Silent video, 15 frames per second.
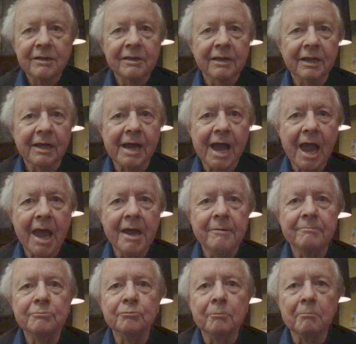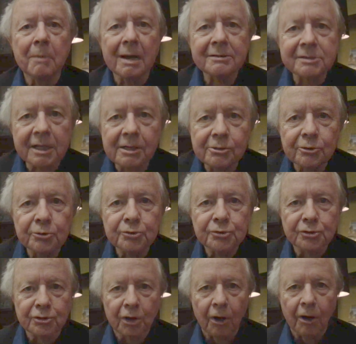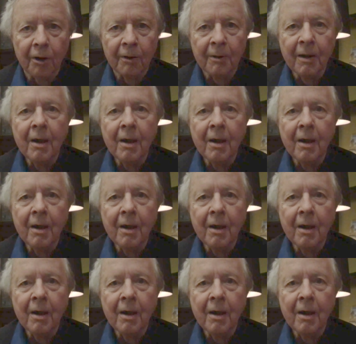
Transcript: there came Marcel Duchamp,